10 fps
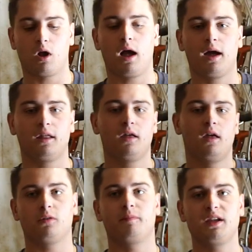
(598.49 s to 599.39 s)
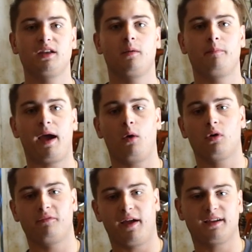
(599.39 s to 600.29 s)
rod or medium
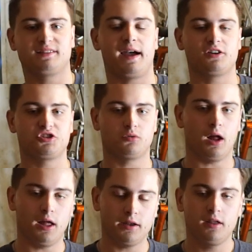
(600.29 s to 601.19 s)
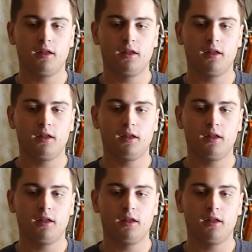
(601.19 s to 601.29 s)
power fast action rod.